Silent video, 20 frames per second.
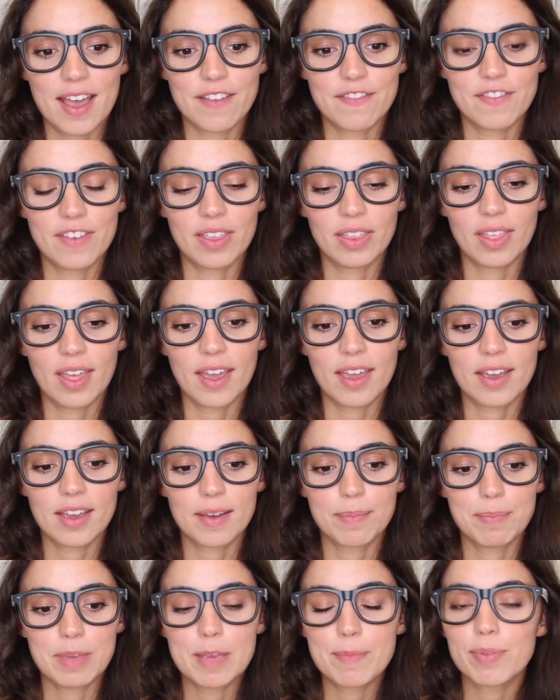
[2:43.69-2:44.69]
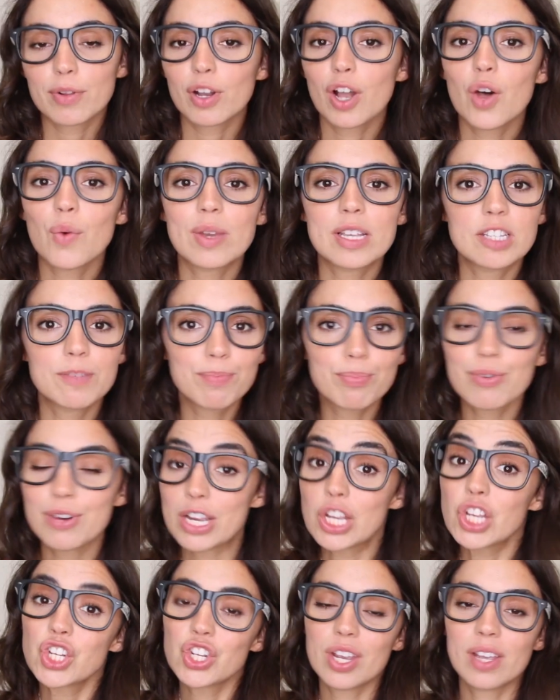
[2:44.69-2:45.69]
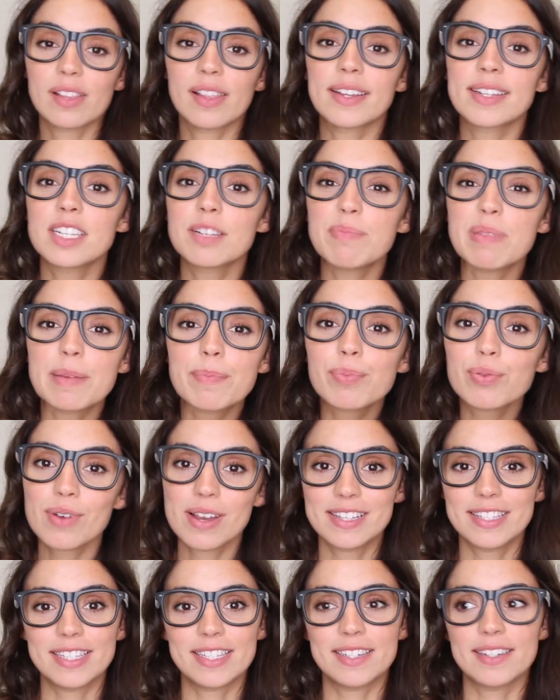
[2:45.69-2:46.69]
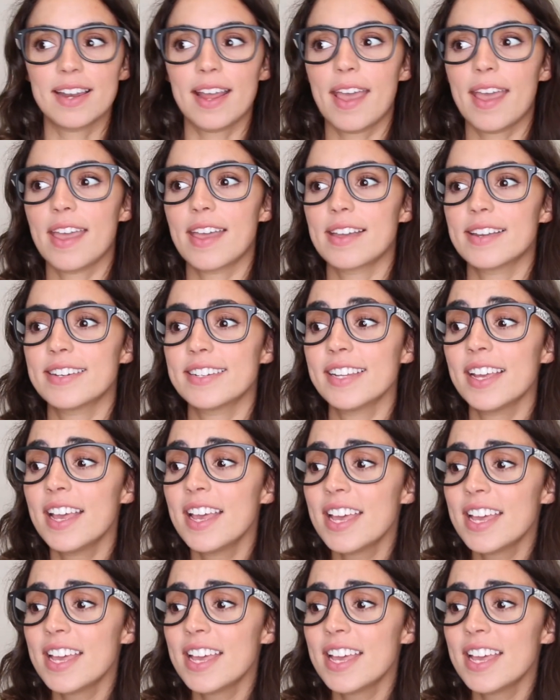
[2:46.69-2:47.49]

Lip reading: I feel like people are always preaching like to be present, and